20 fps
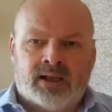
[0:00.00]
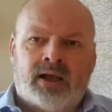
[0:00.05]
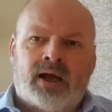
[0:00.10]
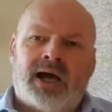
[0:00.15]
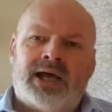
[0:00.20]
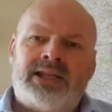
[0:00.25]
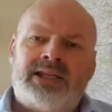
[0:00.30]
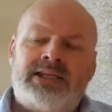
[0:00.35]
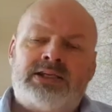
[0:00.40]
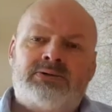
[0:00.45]

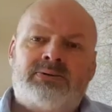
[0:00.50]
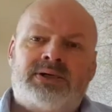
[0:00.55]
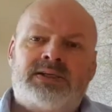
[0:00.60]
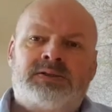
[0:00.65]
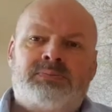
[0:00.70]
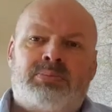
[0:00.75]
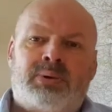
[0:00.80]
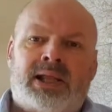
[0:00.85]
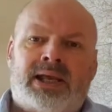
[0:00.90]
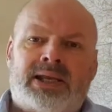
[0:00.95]
I need to
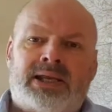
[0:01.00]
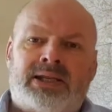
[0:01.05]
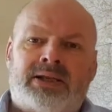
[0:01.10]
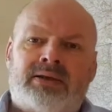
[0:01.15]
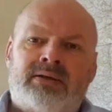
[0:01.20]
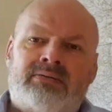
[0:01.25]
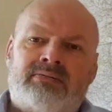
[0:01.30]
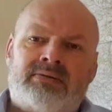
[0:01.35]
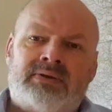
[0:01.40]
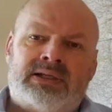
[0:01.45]

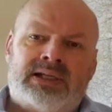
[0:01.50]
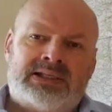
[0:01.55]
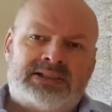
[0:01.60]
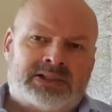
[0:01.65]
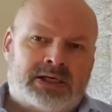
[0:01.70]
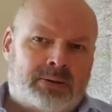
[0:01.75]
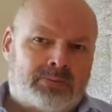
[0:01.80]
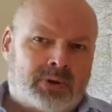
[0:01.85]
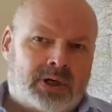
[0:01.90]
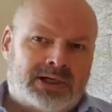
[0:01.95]
explain, let's say
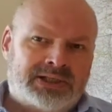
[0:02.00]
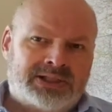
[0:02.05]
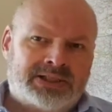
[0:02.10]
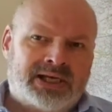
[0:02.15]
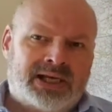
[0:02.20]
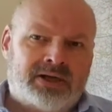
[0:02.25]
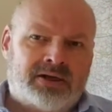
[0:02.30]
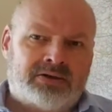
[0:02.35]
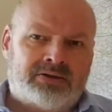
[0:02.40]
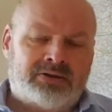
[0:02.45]
I'm writing
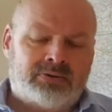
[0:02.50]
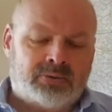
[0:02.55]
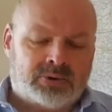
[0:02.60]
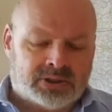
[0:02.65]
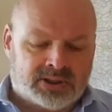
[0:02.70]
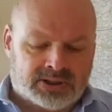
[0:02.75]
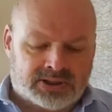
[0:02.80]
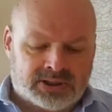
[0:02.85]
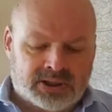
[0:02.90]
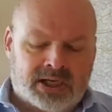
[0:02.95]
800
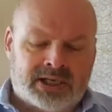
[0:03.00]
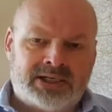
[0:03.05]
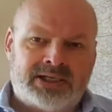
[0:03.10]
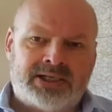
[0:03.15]
words, I